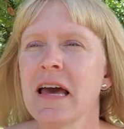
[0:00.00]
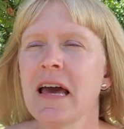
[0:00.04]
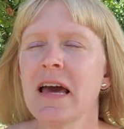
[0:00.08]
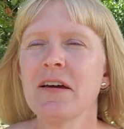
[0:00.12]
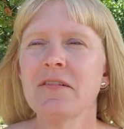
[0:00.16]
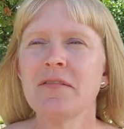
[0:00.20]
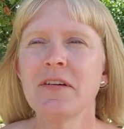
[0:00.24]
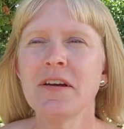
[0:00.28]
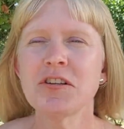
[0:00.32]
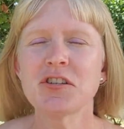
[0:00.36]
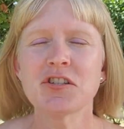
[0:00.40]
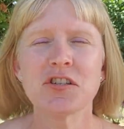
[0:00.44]

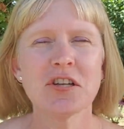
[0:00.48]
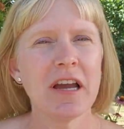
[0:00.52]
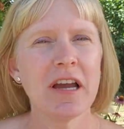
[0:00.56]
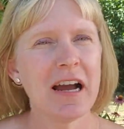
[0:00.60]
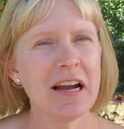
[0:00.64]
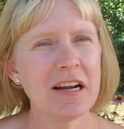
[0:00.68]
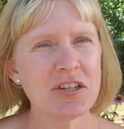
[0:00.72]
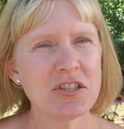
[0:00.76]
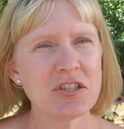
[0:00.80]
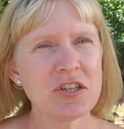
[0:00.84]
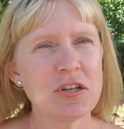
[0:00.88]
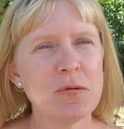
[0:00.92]
Eventually,
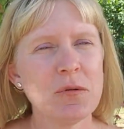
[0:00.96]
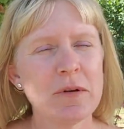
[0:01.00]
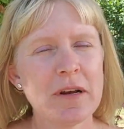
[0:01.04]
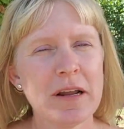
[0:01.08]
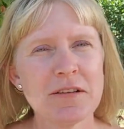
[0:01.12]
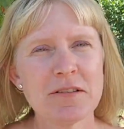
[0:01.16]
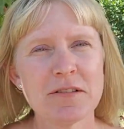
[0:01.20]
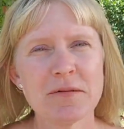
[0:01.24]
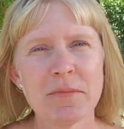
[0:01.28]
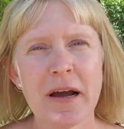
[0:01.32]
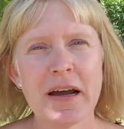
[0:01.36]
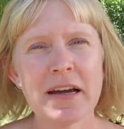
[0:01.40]
actually, when I
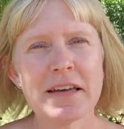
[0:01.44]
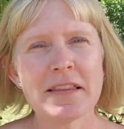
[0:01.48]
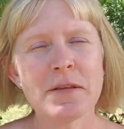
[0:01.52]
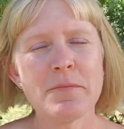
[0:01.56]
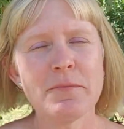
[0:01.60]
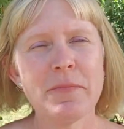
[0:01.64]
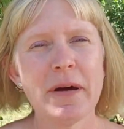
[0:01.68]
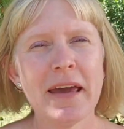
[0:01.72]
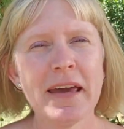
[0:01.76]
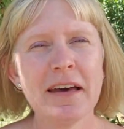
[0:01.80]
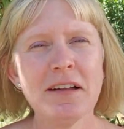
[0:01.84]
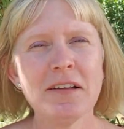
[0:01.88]
was buying the
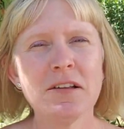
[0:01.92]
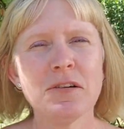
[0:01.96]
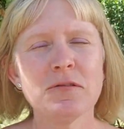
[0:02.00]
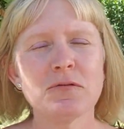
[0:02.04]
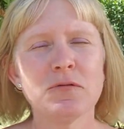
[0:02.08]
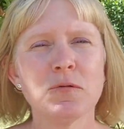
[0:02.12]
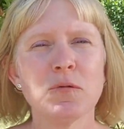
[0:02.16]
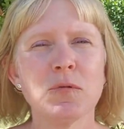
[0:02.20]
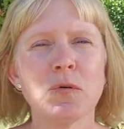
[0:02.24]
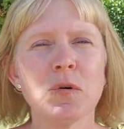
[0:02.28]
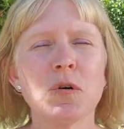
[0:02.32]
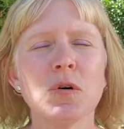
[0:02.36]
bale
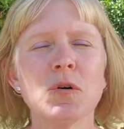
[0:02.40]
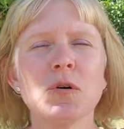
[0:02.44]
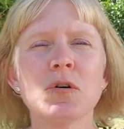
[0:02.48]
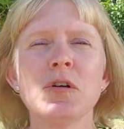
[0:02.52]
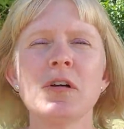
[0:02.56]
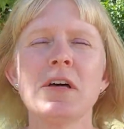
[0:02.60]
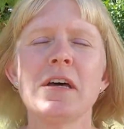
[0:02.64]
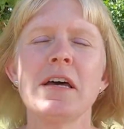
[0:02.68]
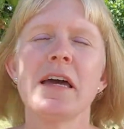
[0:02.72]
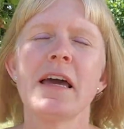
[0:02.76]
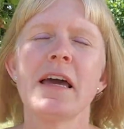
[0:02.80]
of wool,